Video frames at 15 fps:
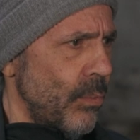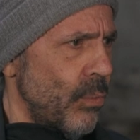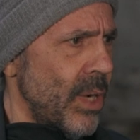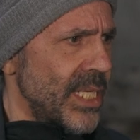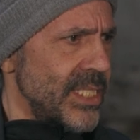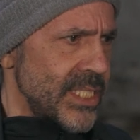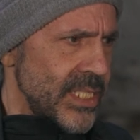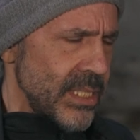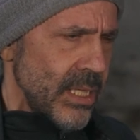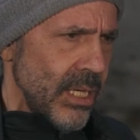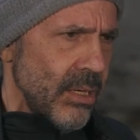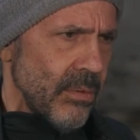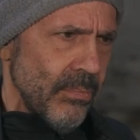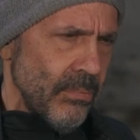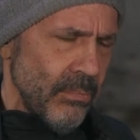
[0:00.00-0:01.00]
was
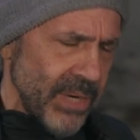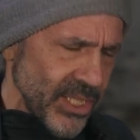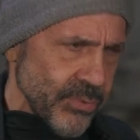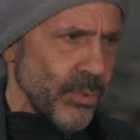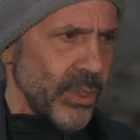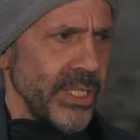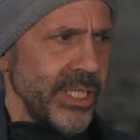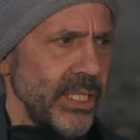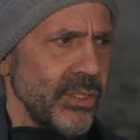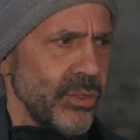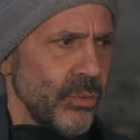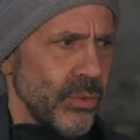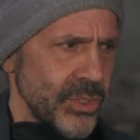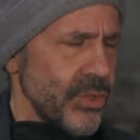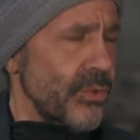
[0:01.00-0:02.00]
much more leaning
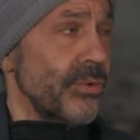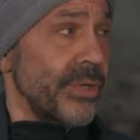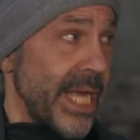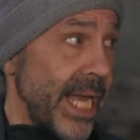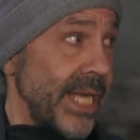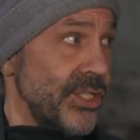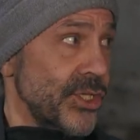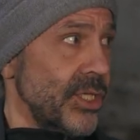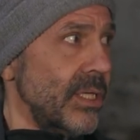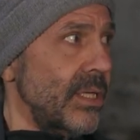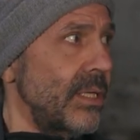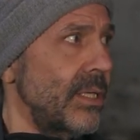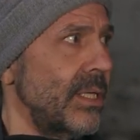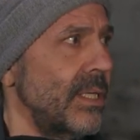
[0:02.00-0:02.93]
towards creation.